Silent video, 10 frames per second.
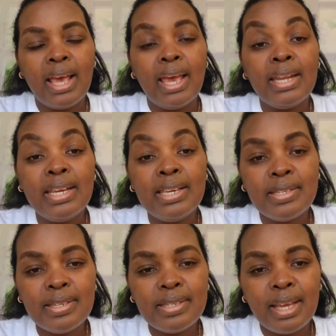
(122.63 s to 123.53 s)
And he
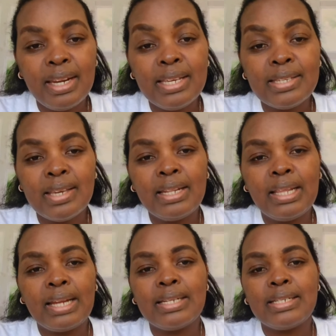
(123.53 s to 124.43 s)
insisted, he said
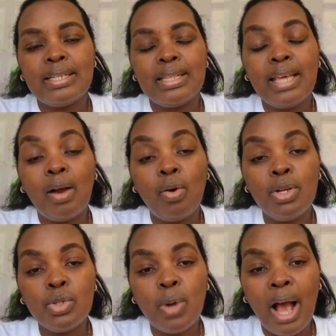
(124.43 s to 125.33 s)
that they are
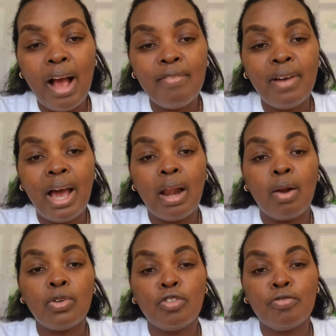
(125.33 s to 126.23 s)
going to have a
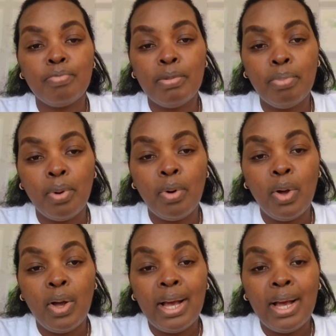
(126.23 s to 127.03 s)
lot of people